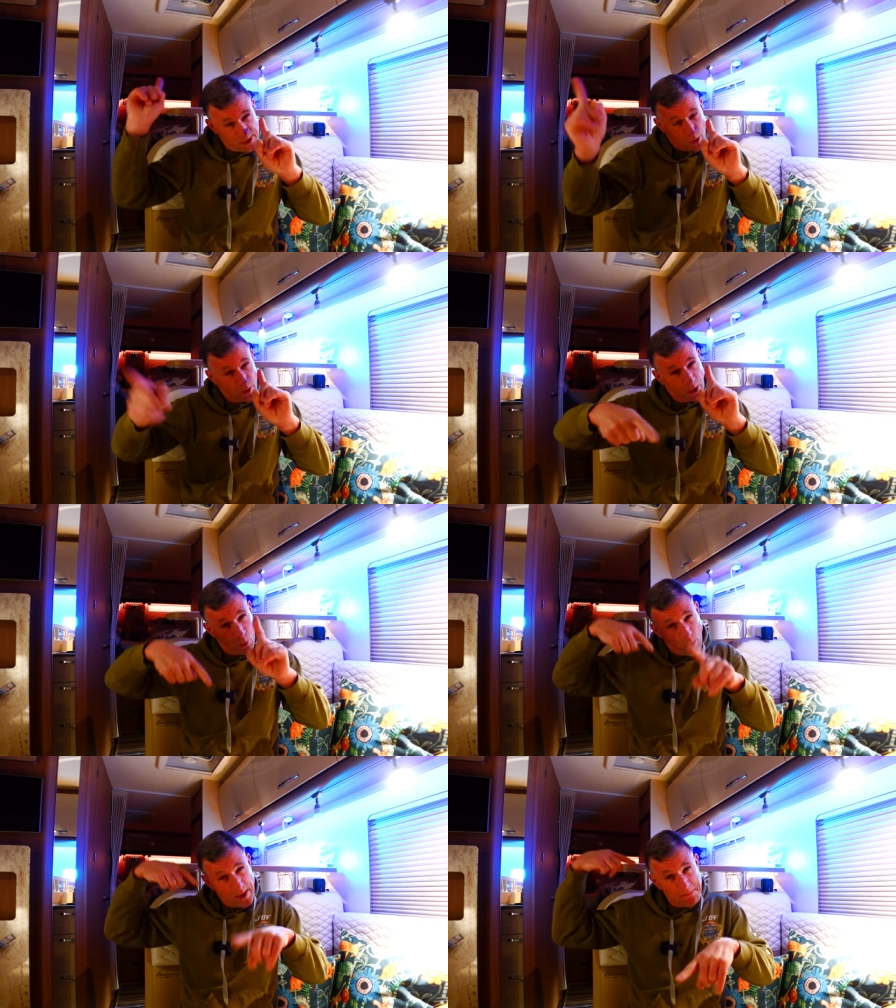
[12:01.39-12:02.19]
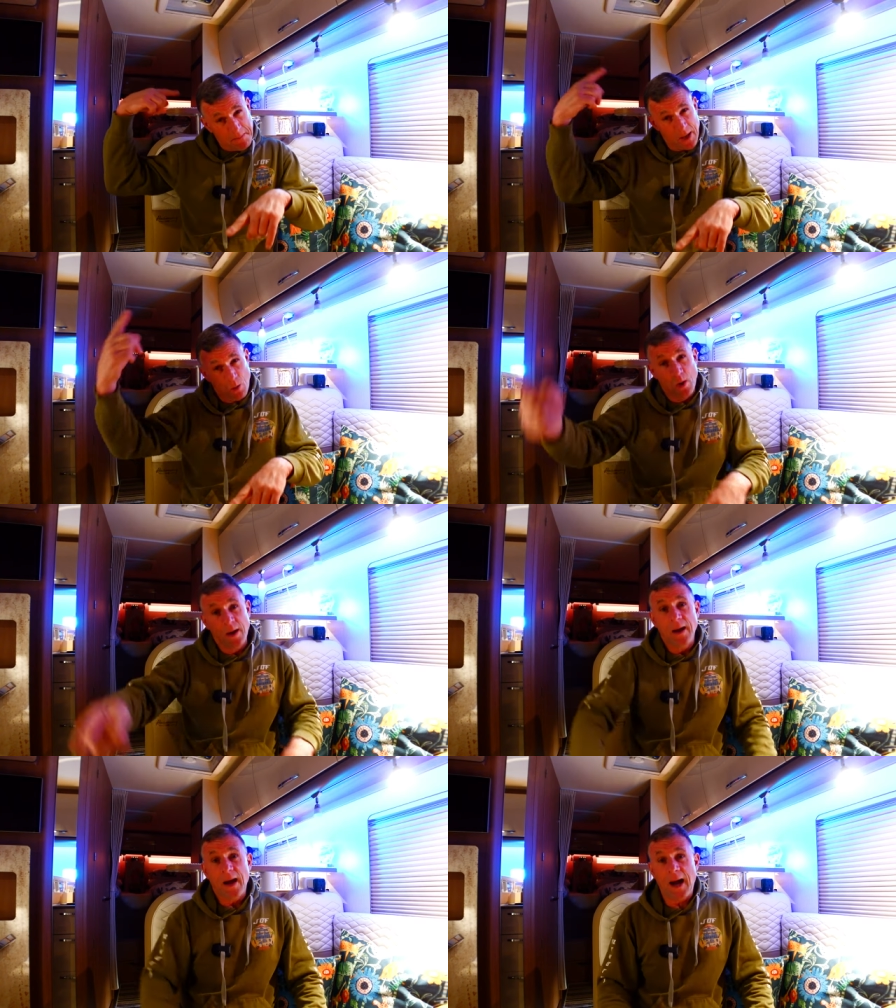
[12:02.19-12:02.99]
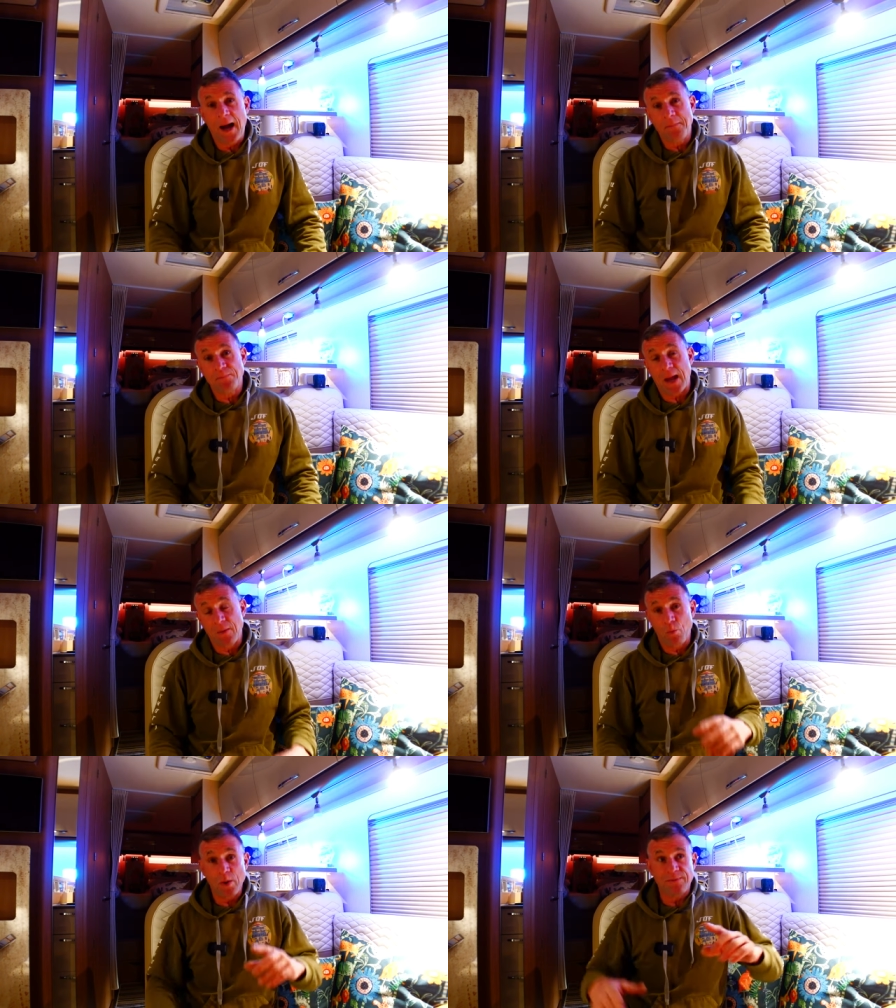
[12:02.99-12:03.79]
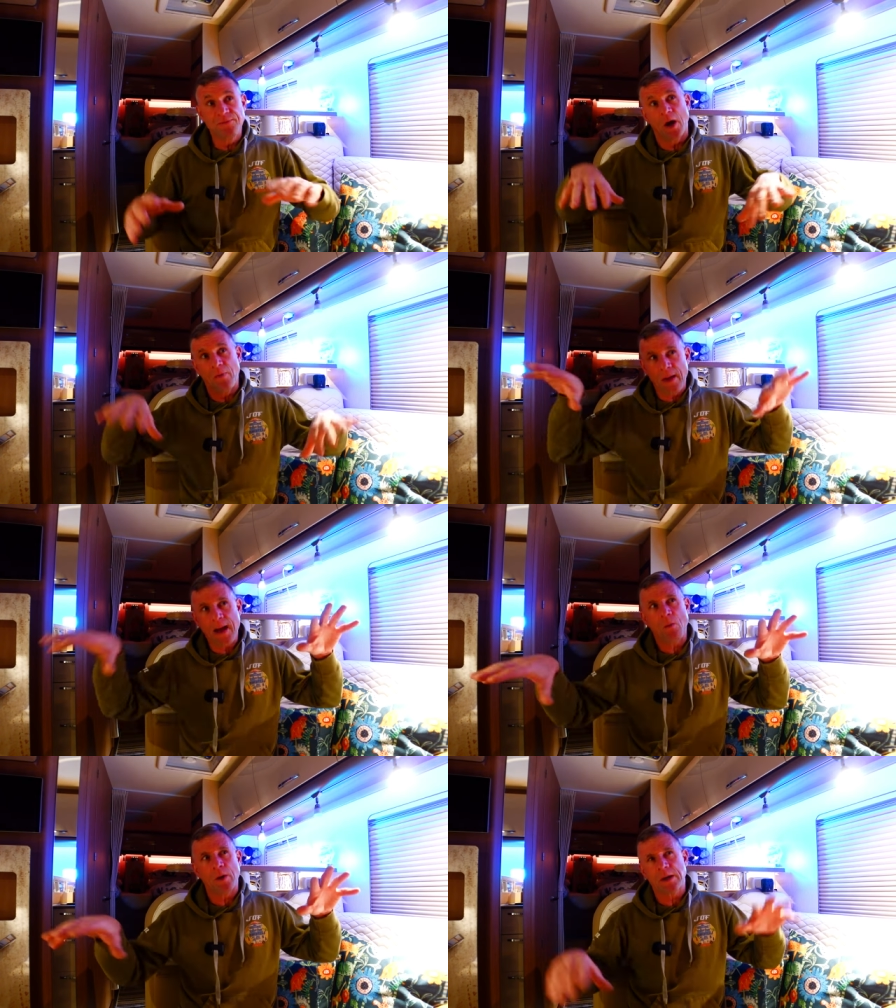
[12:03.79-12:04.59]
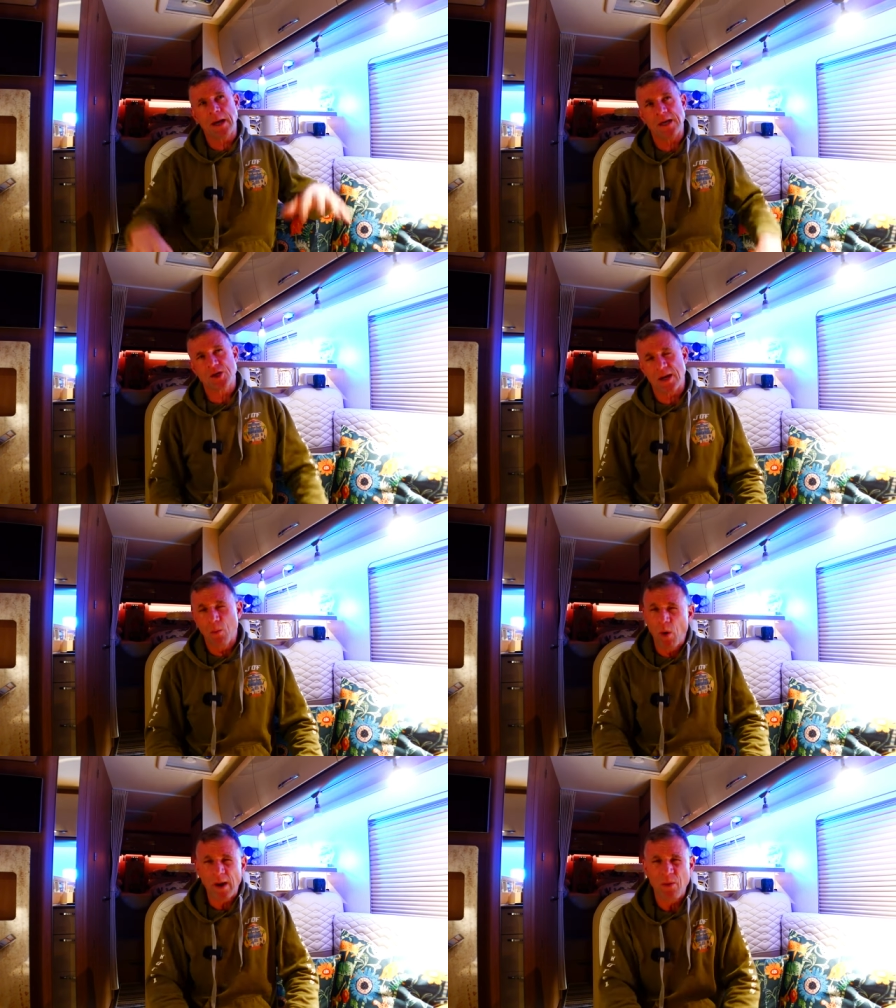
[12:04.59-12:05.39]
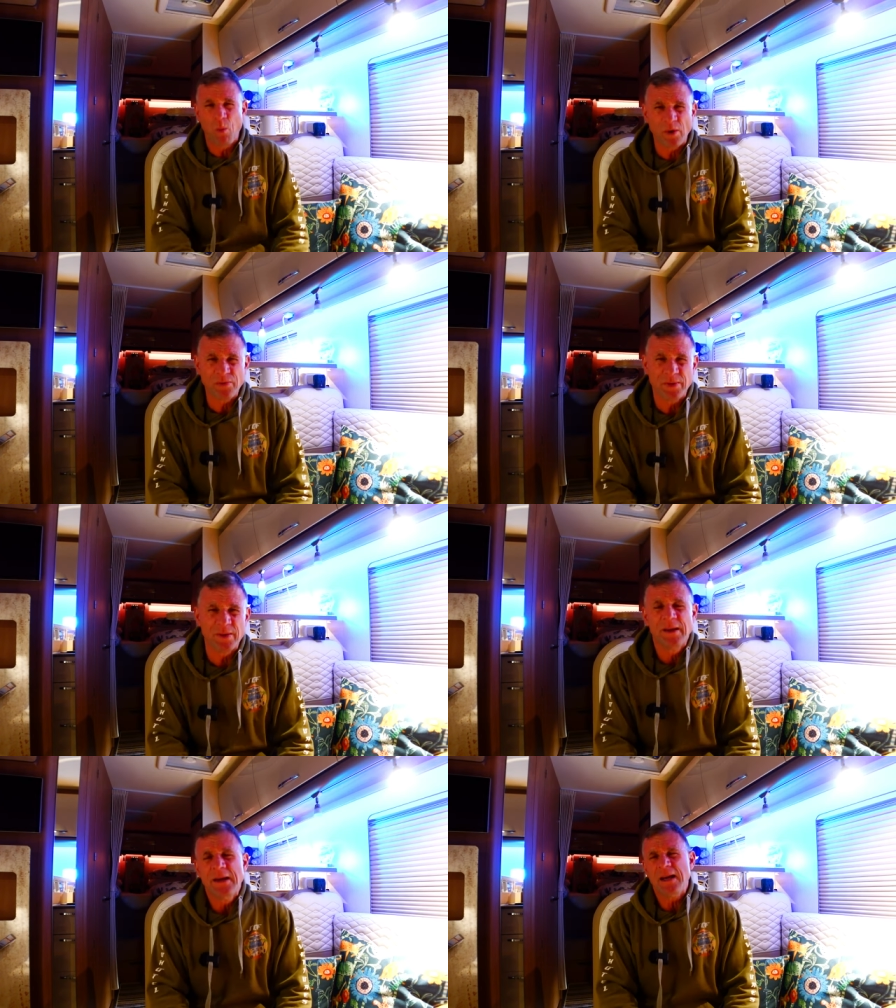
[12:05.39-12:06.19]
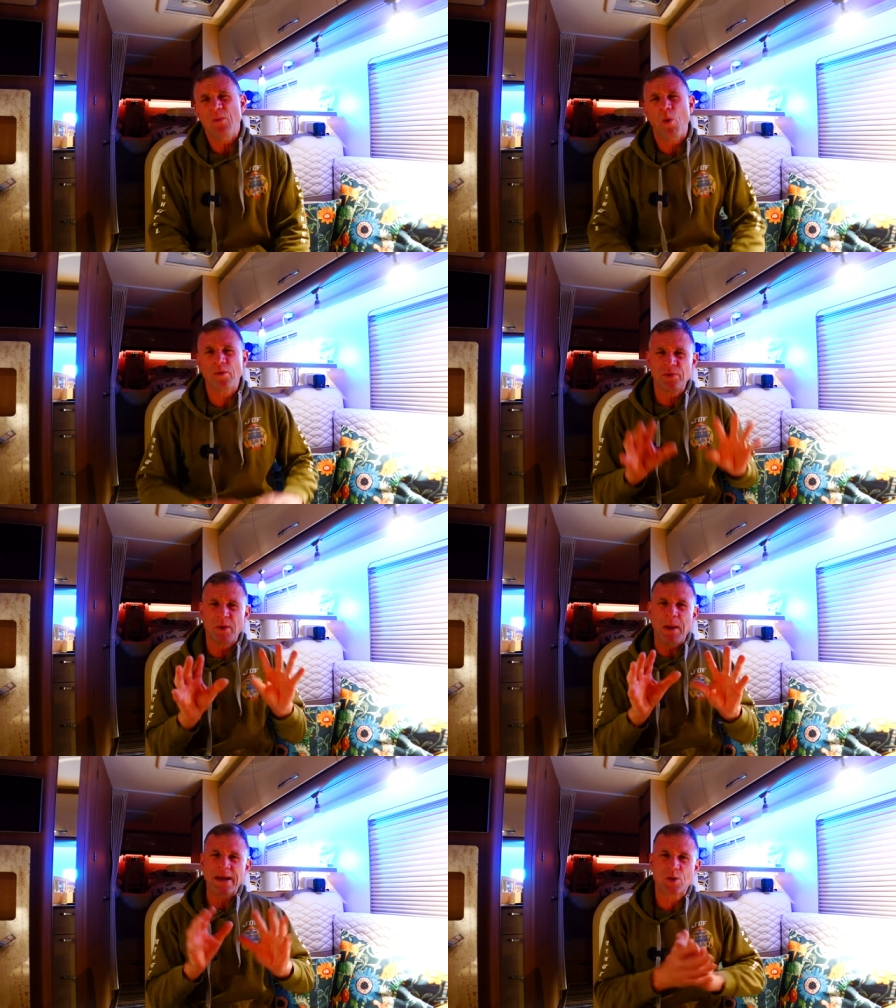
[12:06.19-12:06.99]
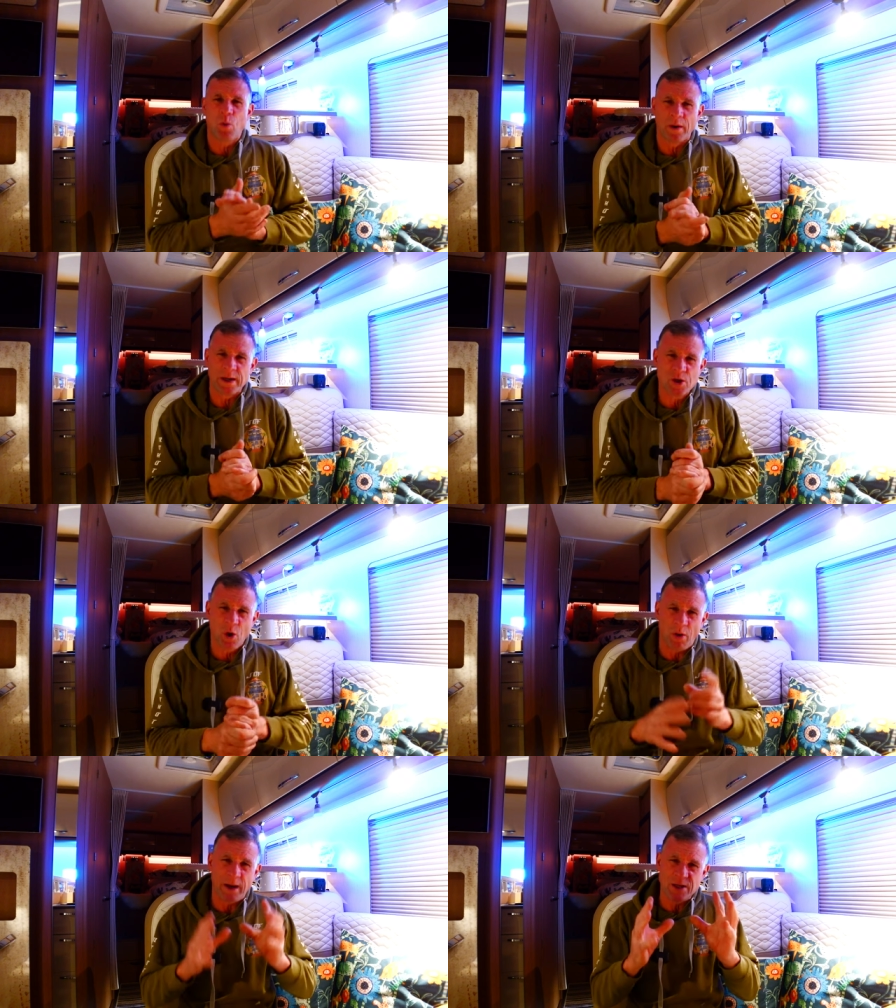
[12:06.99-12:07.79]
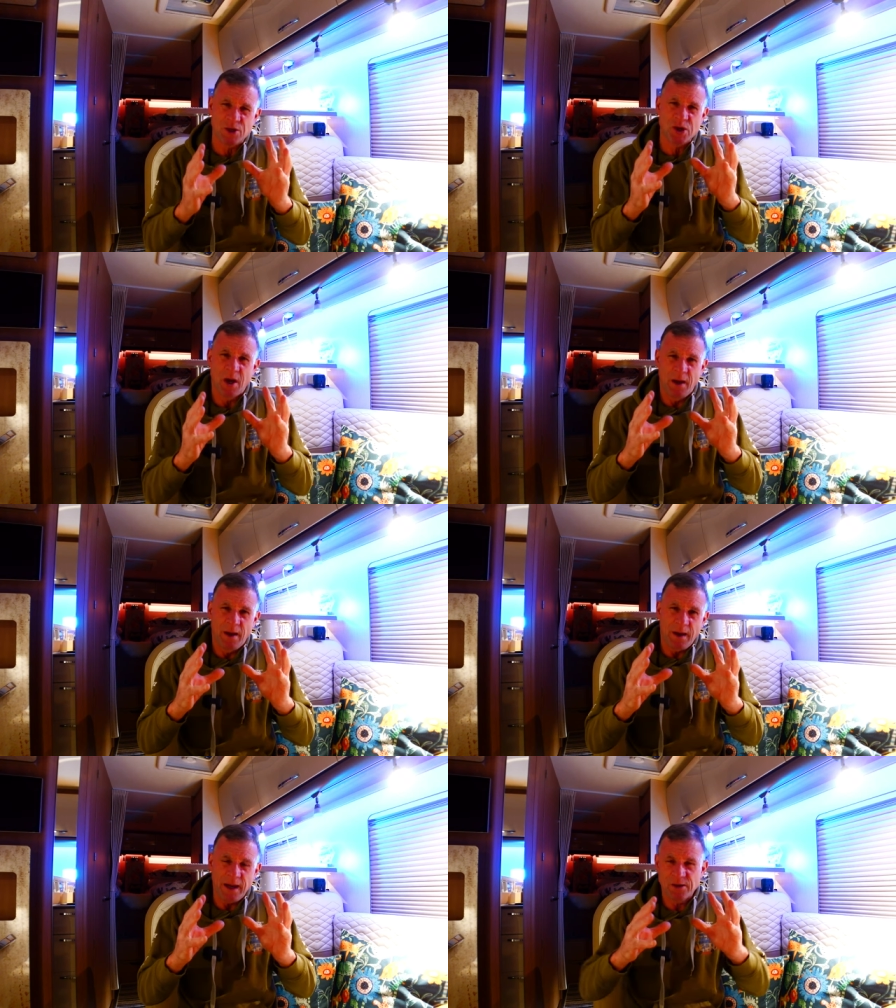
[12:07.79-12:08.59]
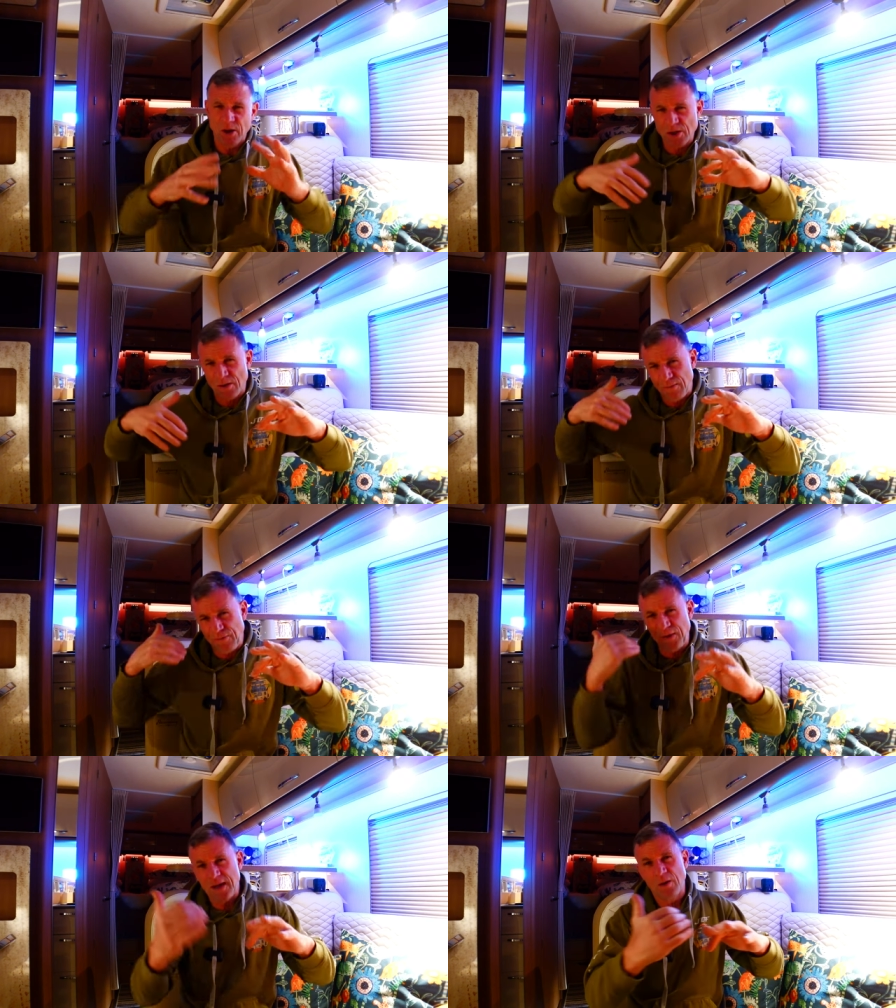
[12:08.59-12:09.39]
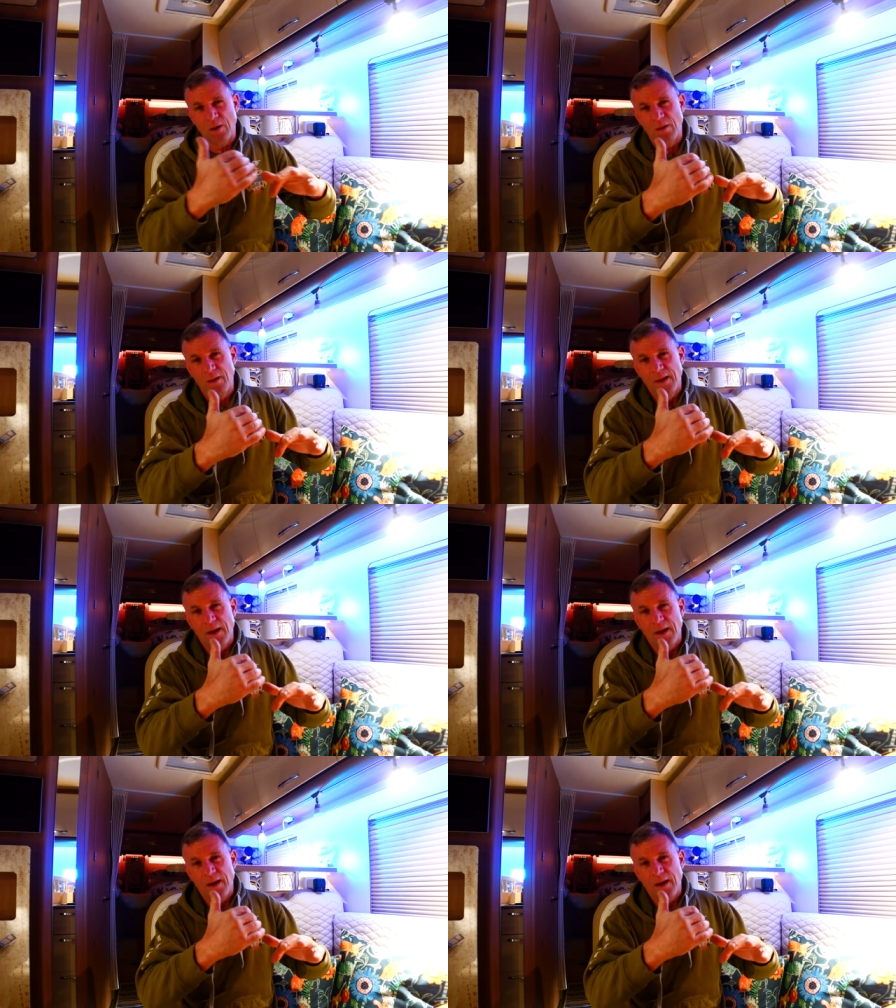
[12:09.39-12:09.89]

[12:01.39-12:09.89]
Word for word: There's like a windmill, um, and we've done that one occasionally. It, it, wasn't. It wasn't the best one. It's not as. It doesn't feel.